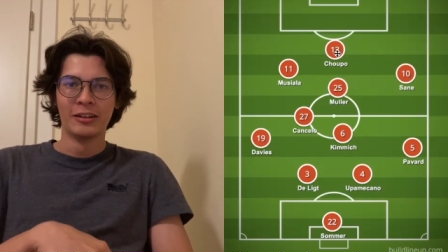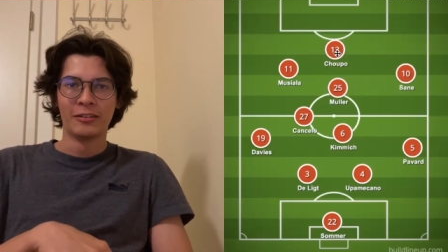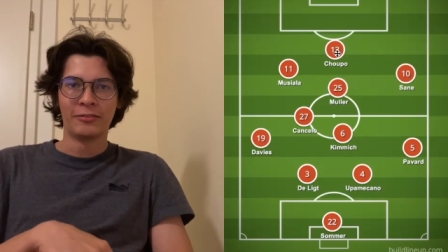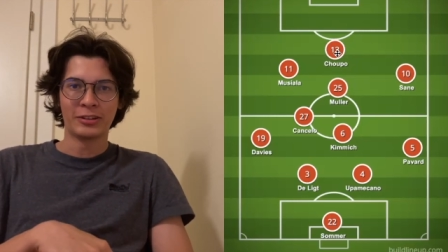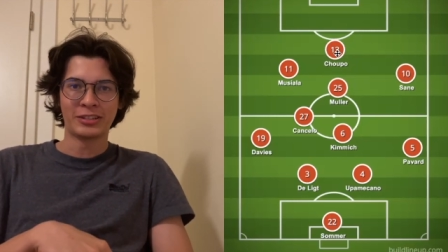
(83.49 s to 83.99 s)

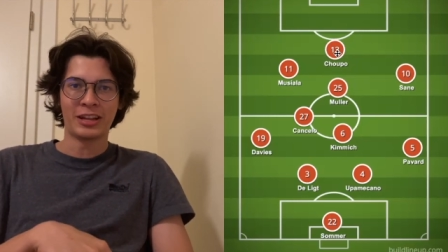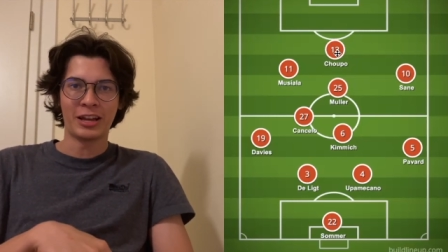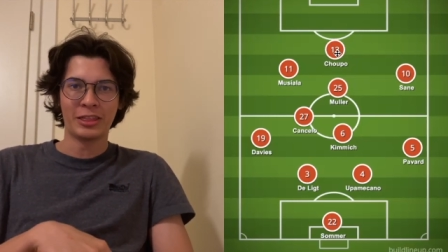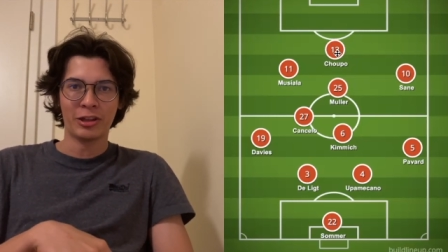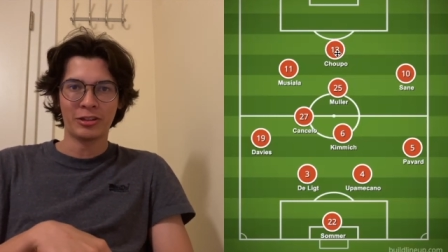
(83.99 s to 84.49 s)
False
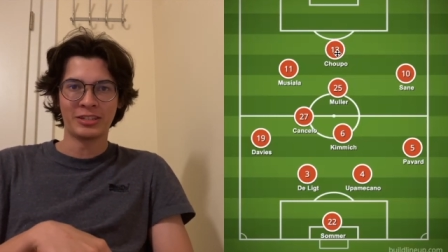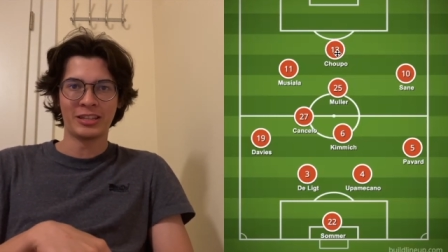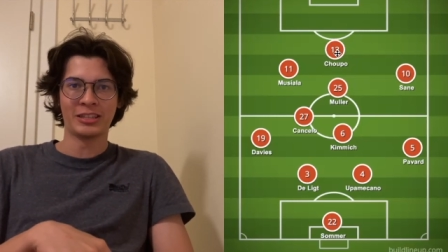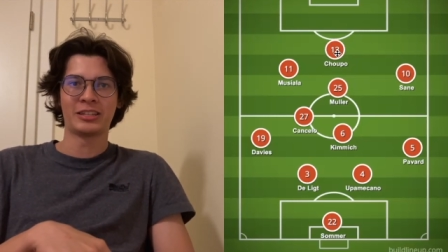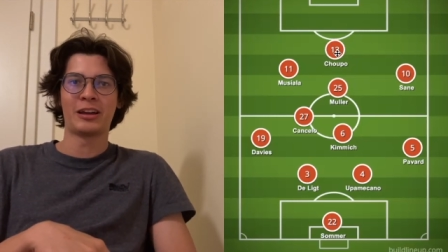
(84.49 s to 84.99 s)
nine
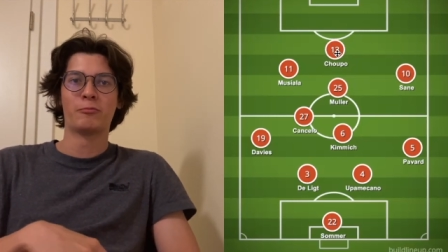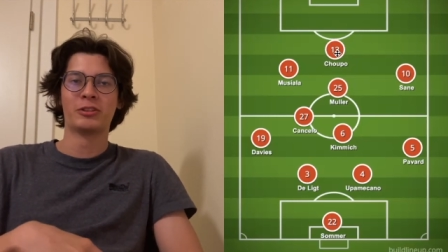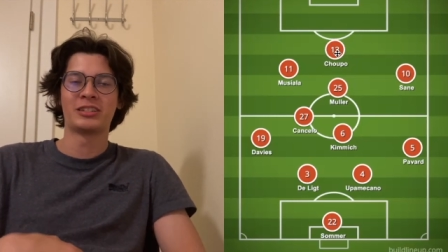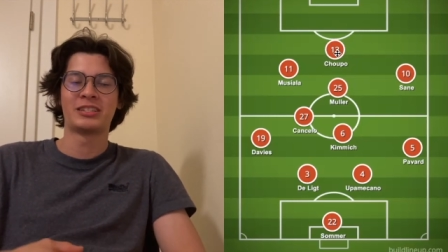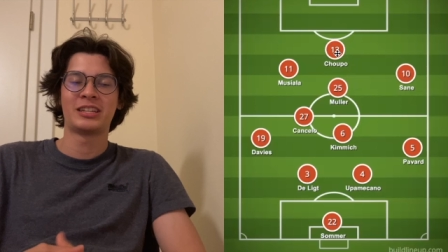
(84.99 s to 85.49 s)
nonsense. I
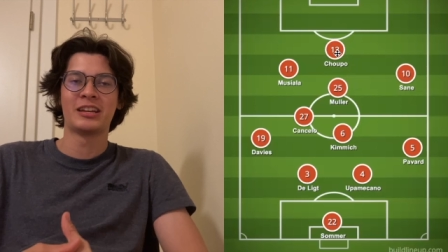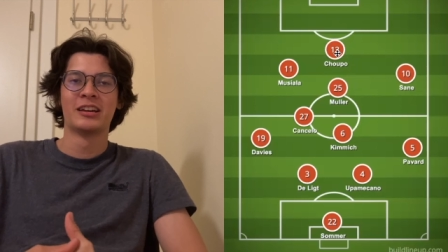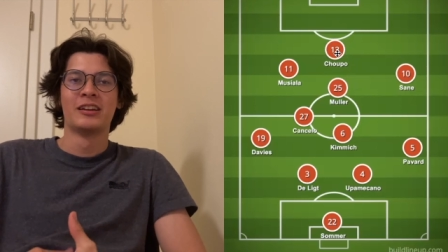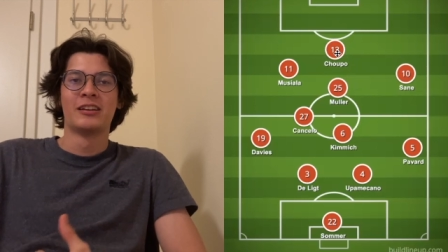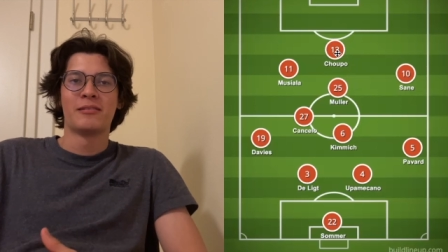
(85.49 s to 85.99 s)
want to see
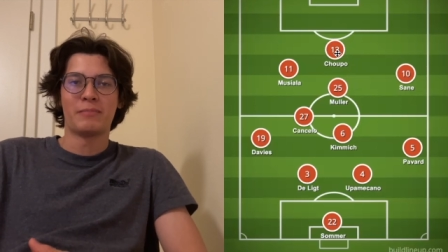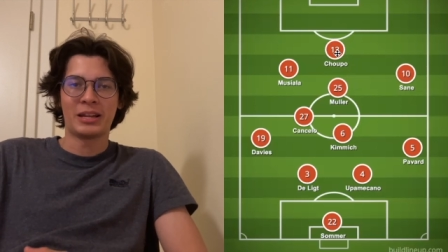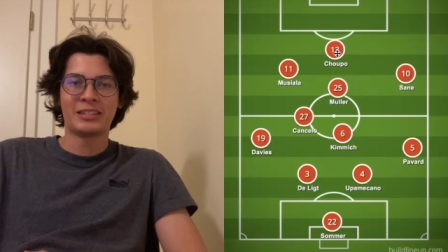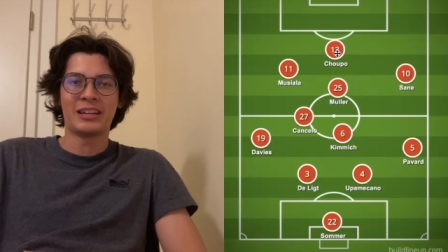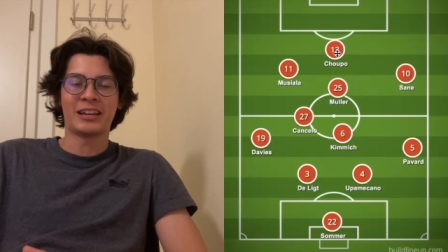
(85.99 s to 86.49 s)

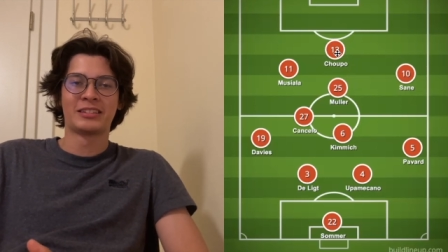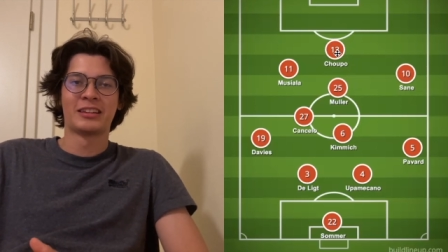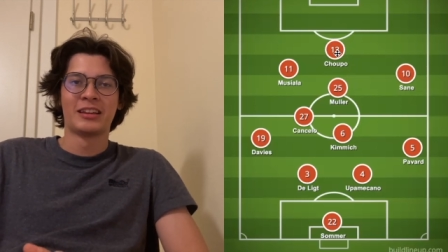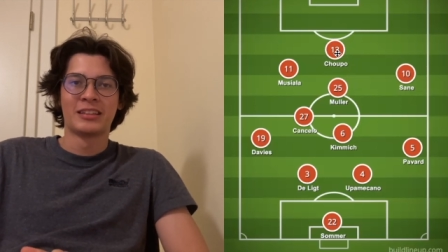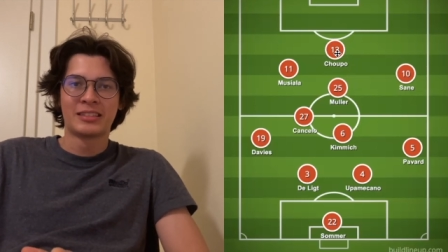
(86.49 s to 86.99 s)
Mathys
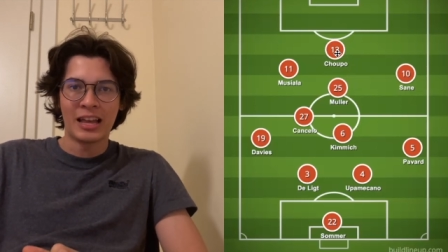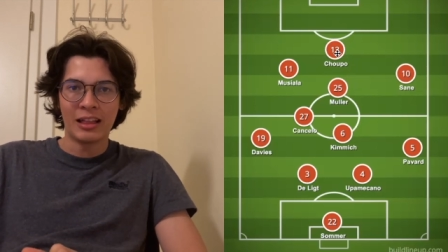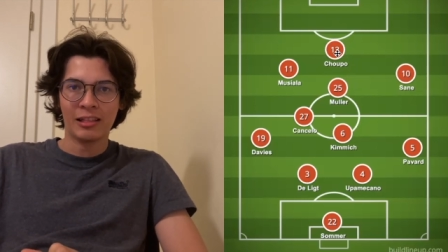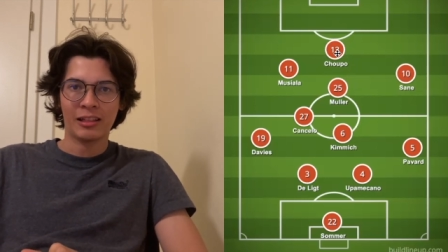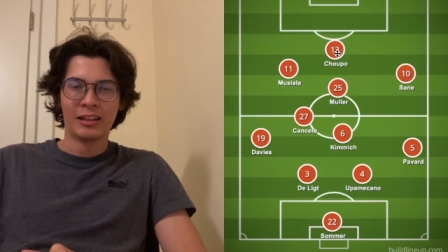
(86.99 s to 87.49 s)

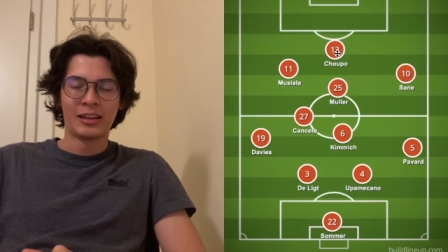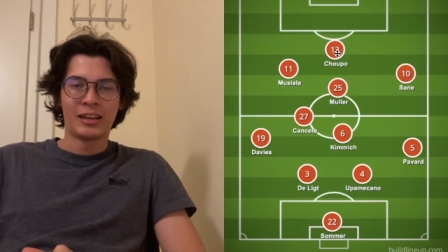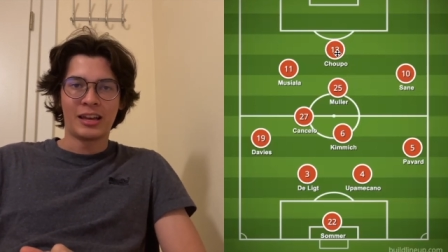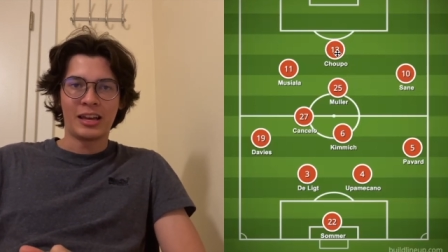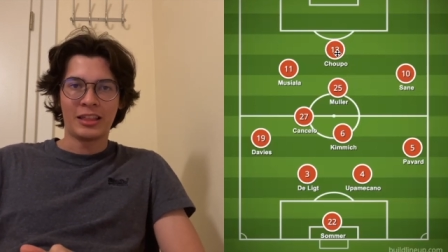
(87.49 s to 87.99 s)
Tel
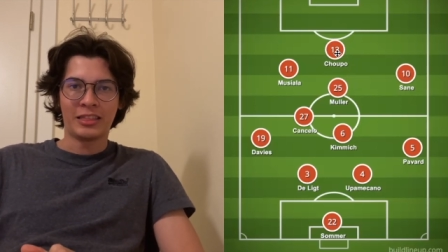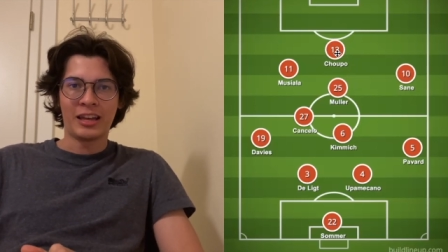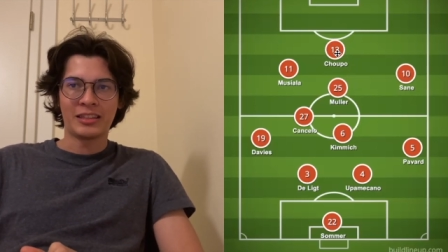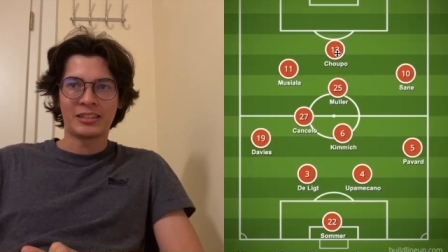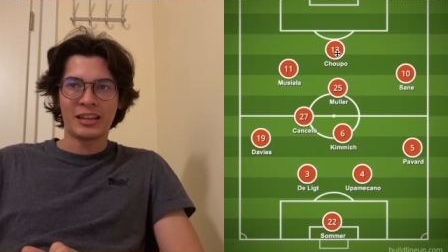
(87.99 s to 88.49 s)
in
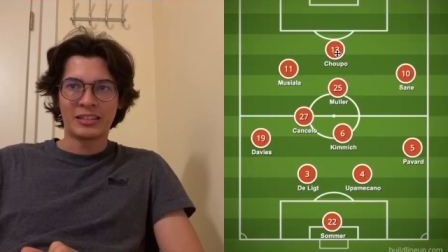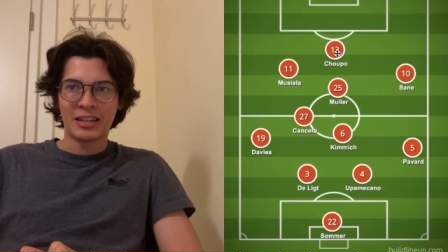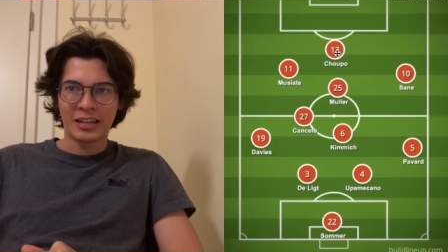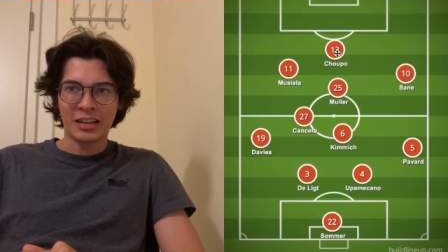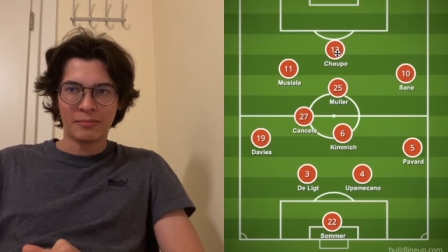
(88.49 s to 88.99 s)
that
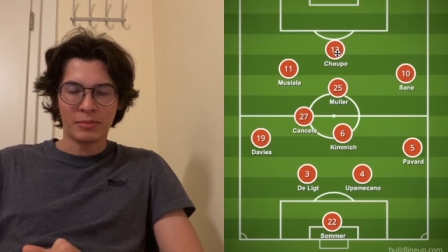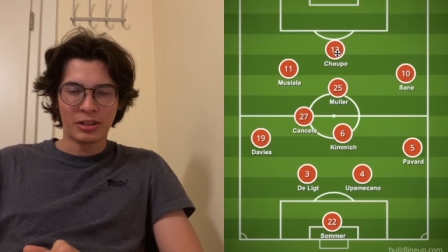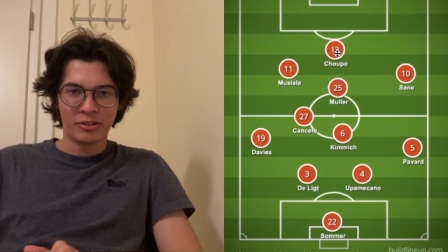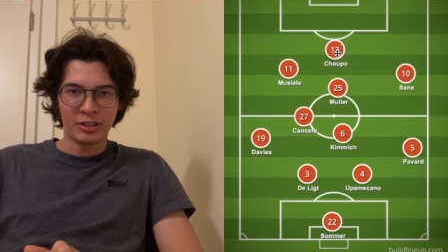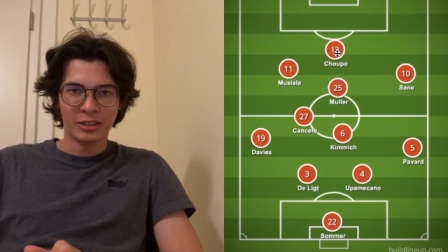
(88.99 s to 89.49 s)
attacking
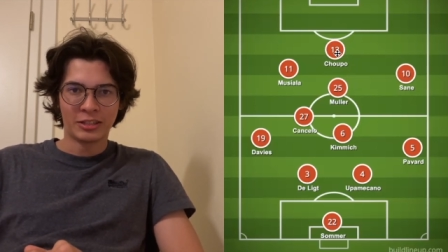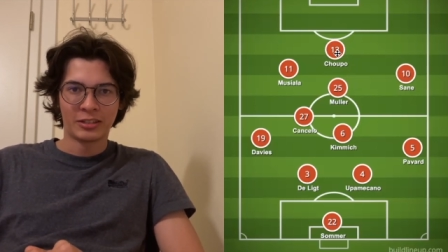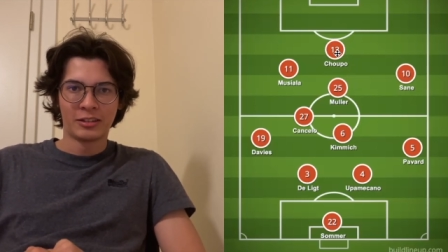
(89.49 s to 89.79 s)
midfield